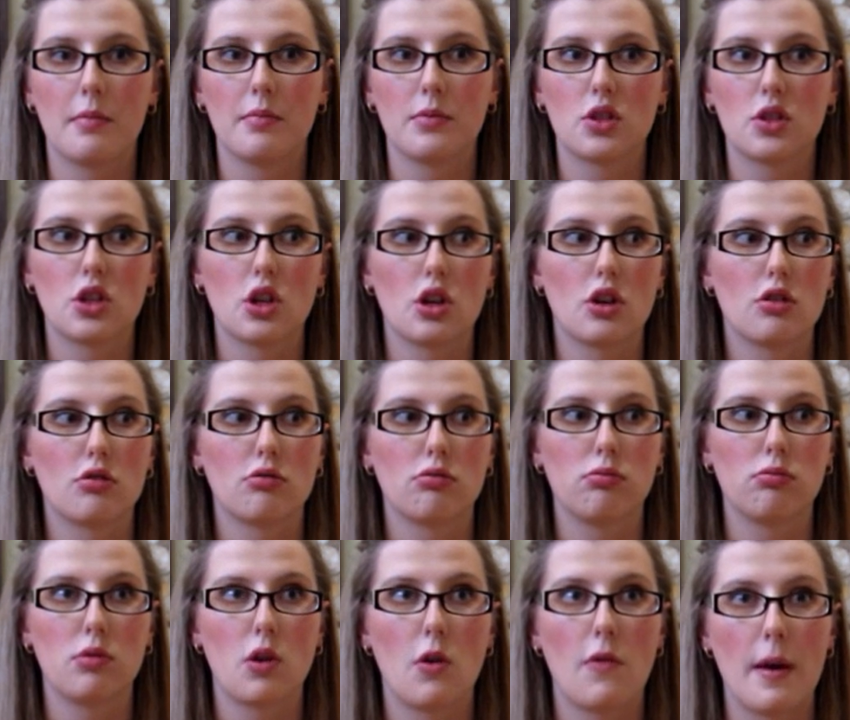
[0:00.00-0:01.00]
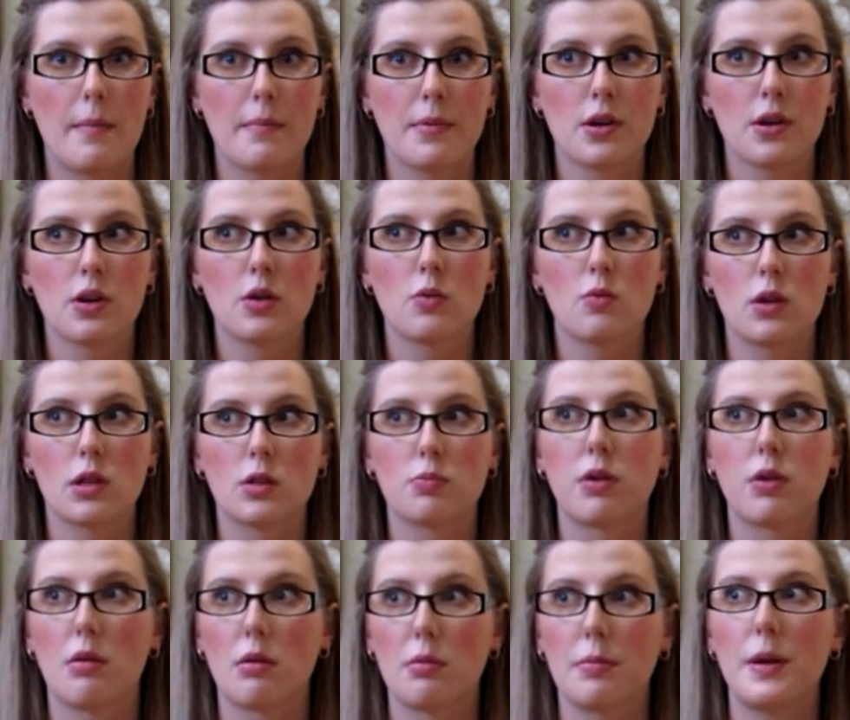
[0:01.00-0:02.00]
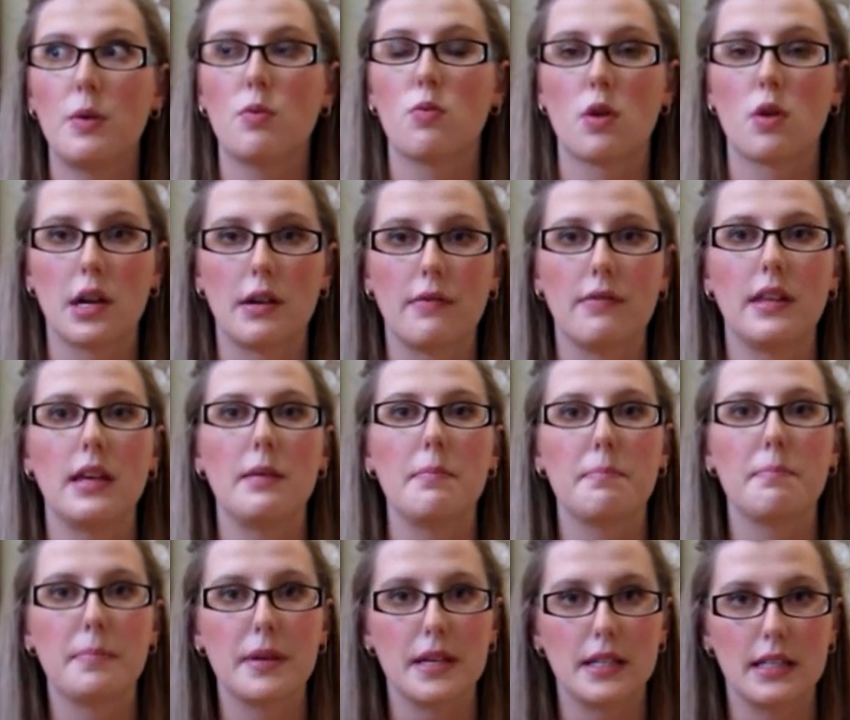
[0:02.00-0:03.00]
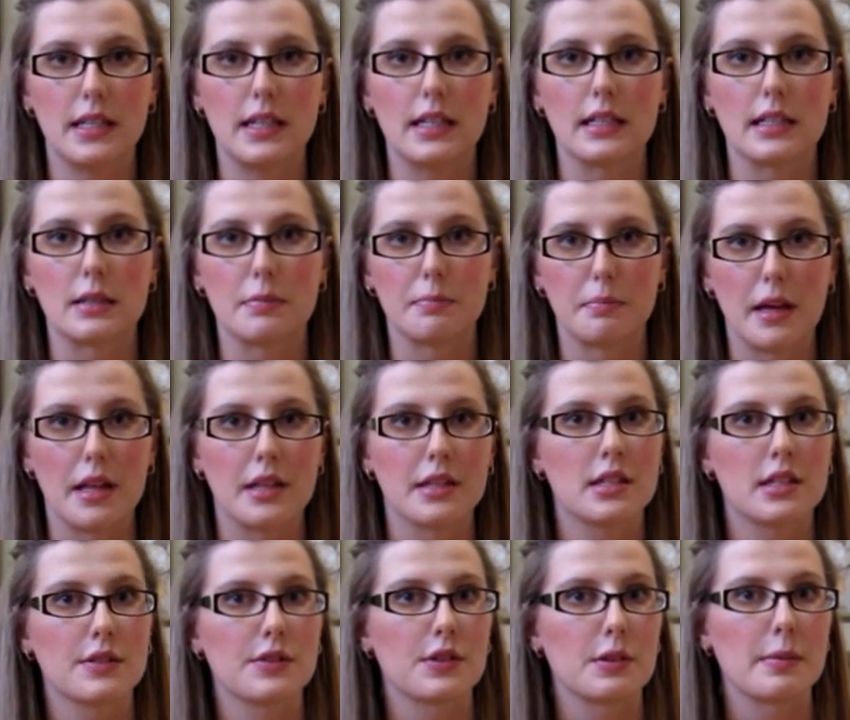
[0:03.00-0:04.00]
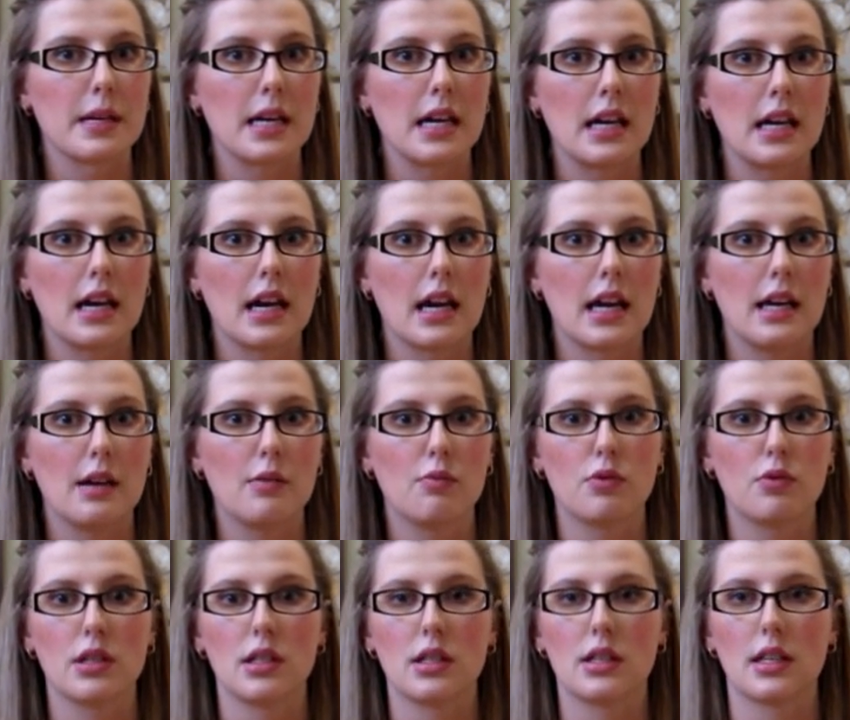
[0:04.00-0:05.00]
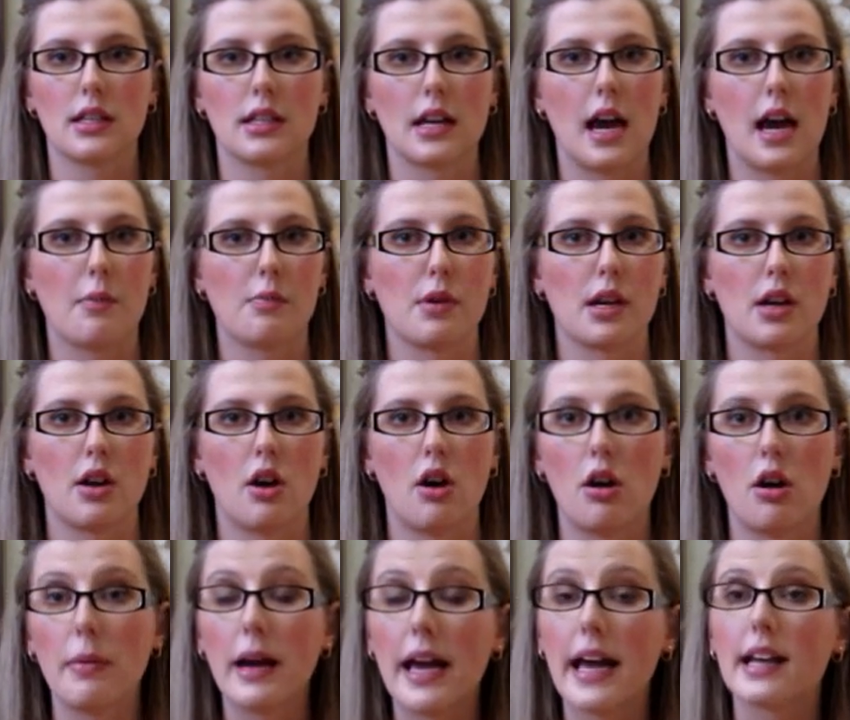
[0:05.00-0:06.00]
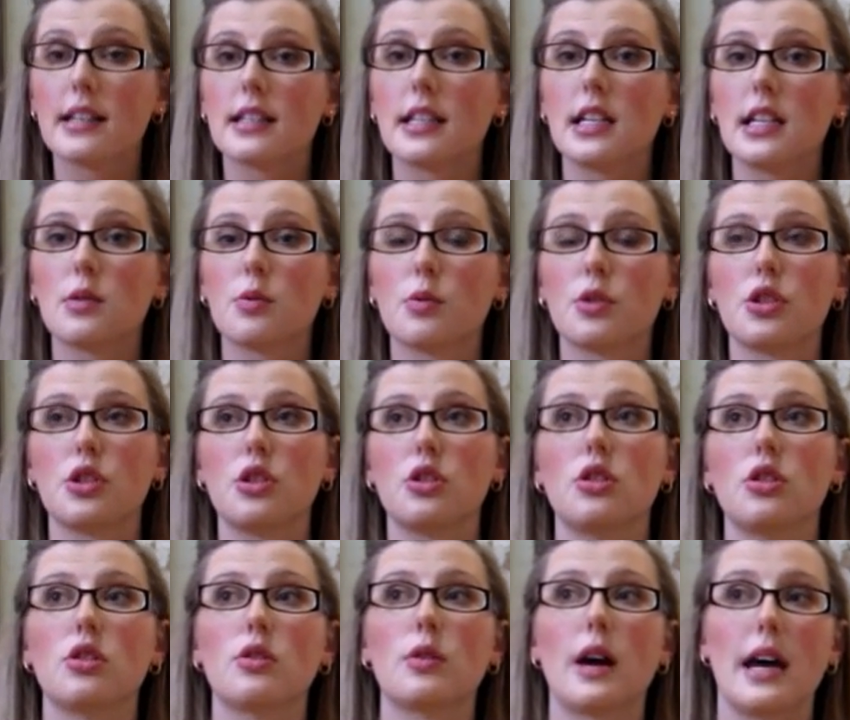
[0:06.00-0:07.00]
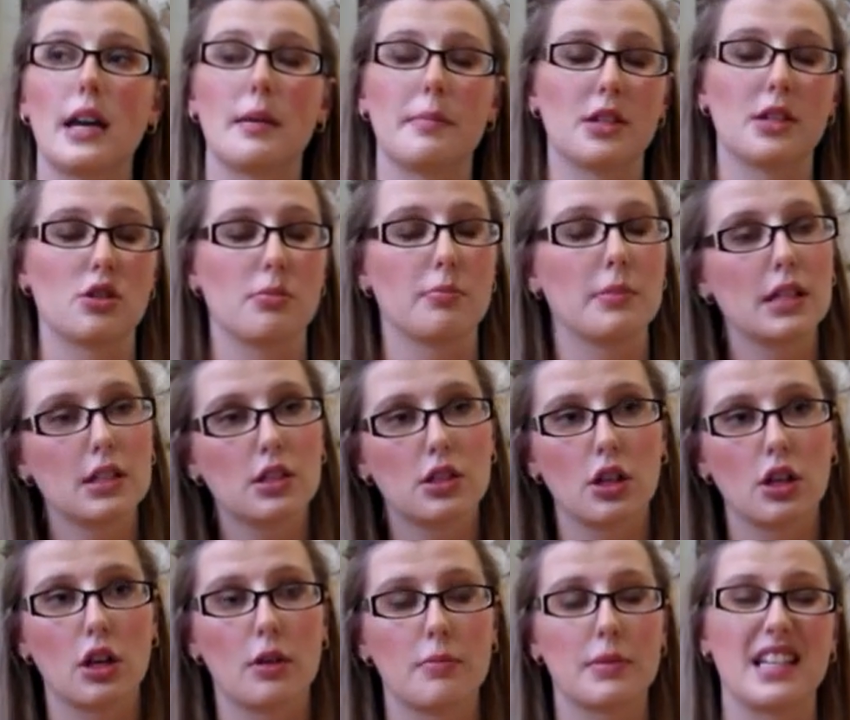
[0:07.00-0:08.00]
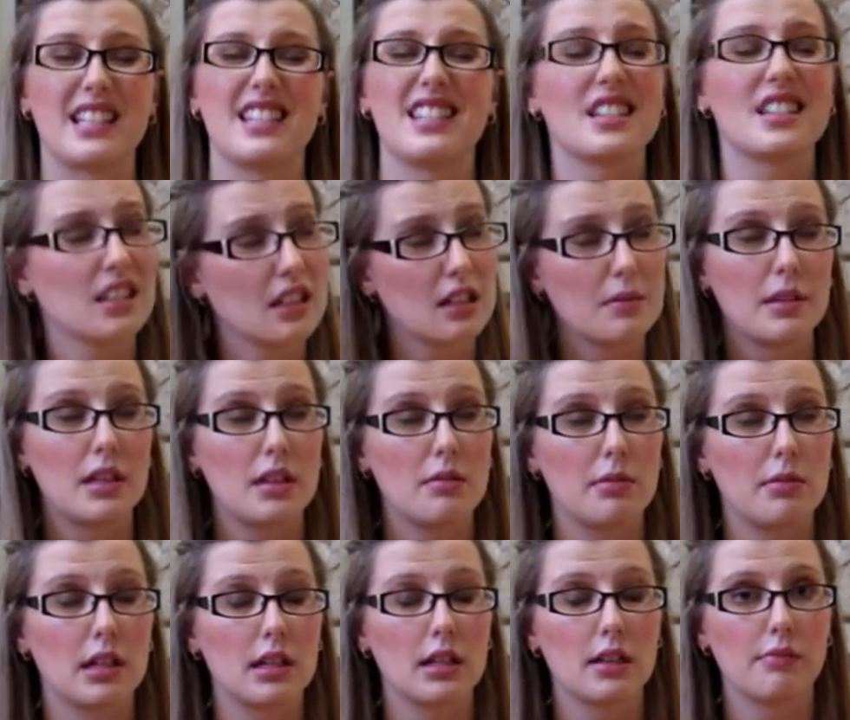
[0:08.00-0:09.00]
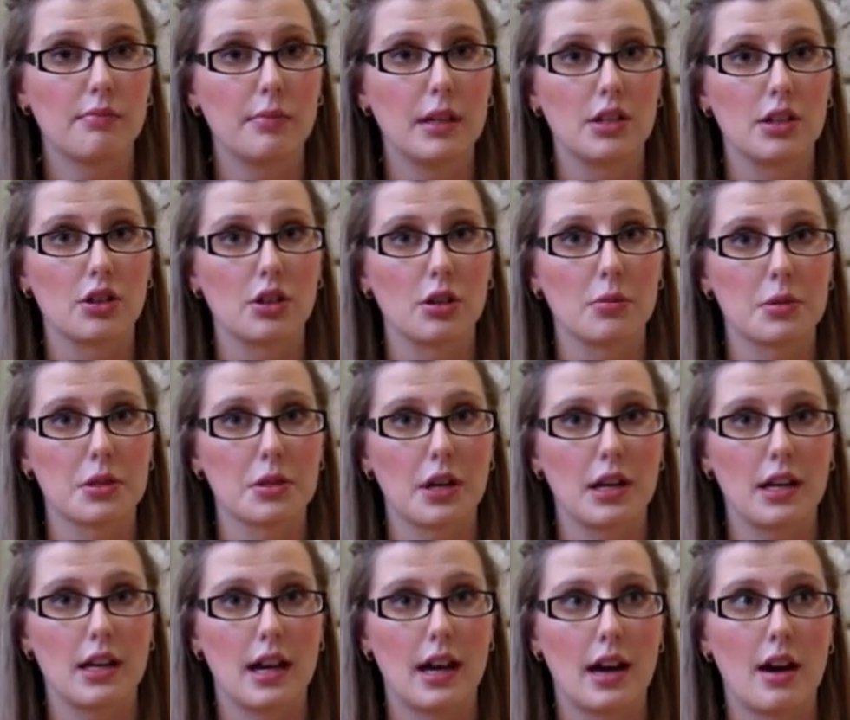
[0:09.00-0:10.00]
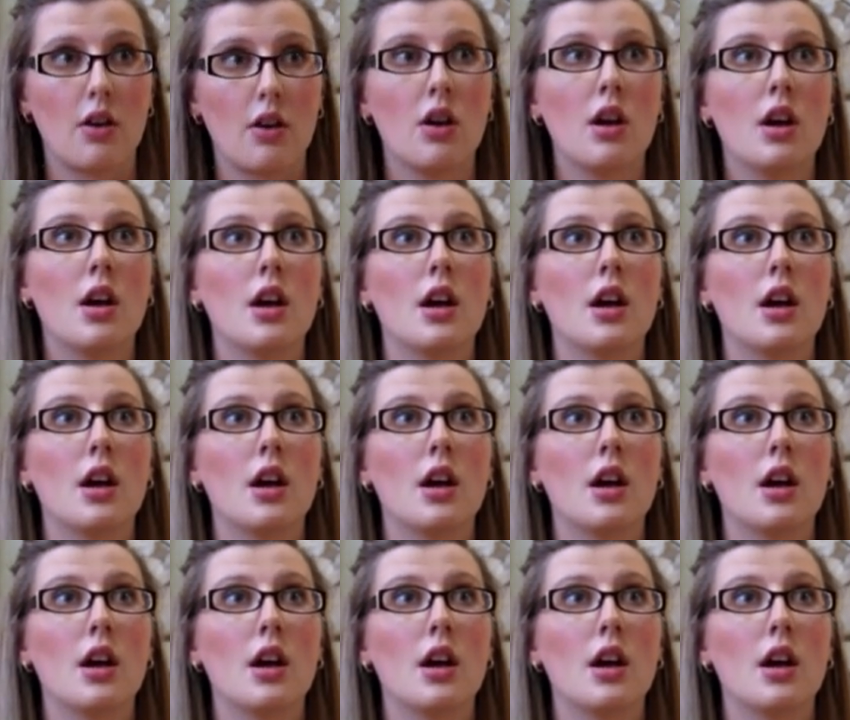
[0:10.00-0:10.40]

So November was probably one of the busiest months for me. It was the time when all my essays were due, I had a bunch of midterms, I still am in the middle of midterms right now.